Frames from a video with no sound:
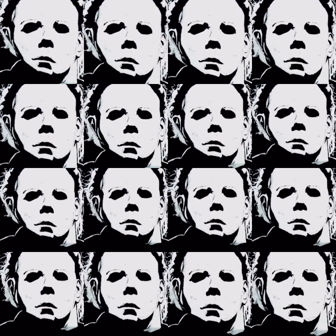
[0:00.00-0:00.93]
They make them look a
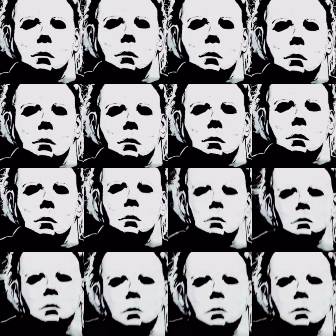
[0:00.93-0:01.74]
lot more rougher,